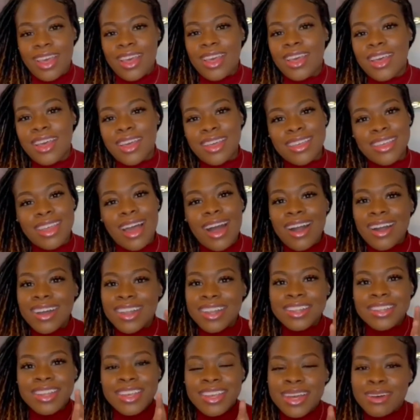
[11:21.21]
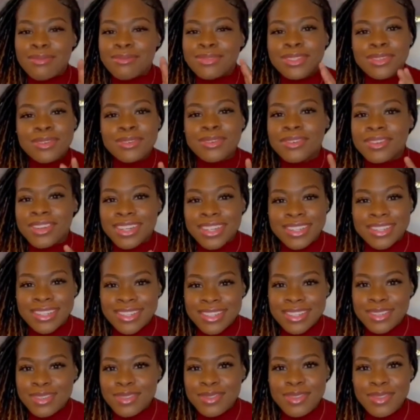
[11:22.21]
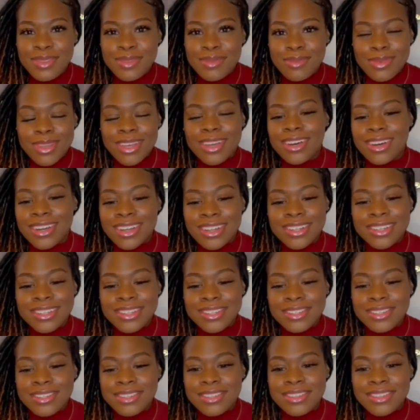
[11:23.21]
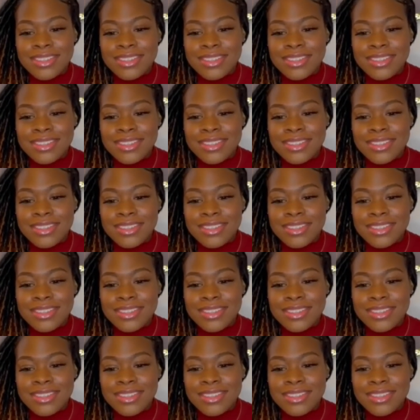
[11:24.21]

Y'all gonna think I'm so crazy because